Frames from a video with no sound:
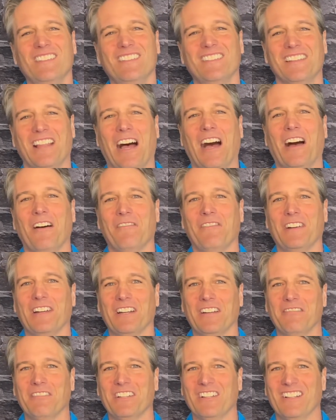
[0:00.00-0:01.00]
not very
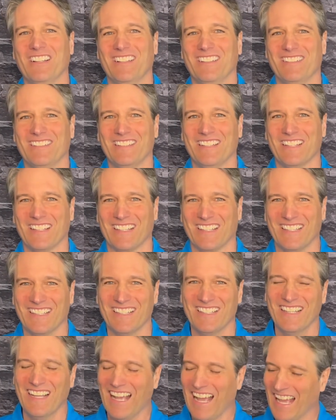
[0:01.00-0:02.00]
realistic.
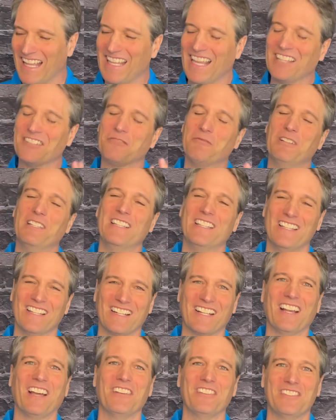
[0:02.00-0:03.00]
And that's when the
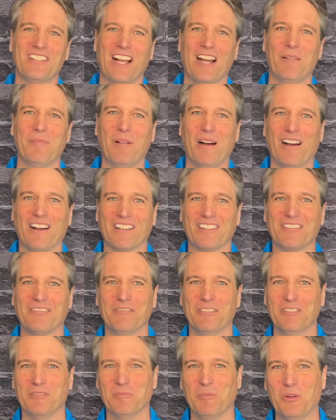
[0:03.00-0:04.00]
gunshot box
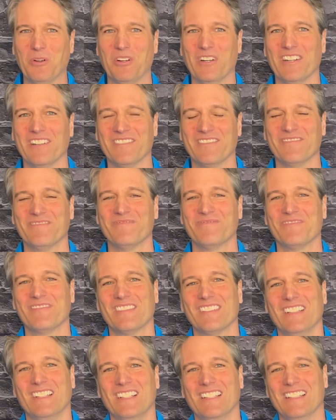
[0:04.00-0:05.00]
was born.
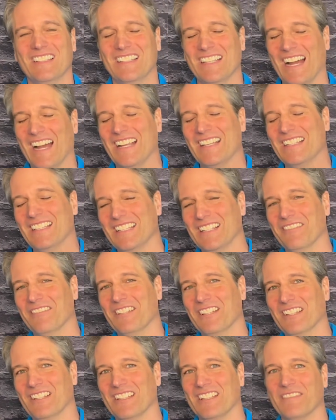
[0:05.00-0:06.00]
The idea
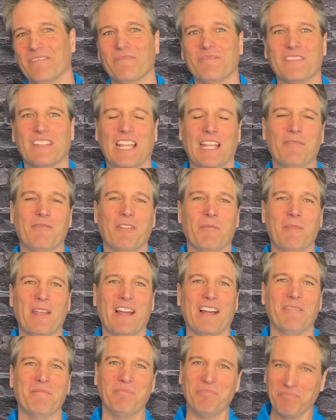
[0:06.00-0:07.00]
really came from
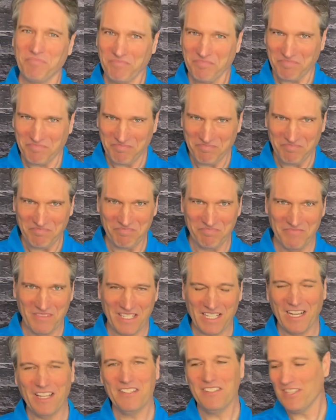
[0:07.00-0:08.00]
that. The
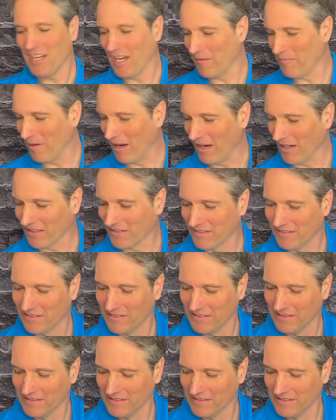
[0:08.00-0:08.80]
gunshot box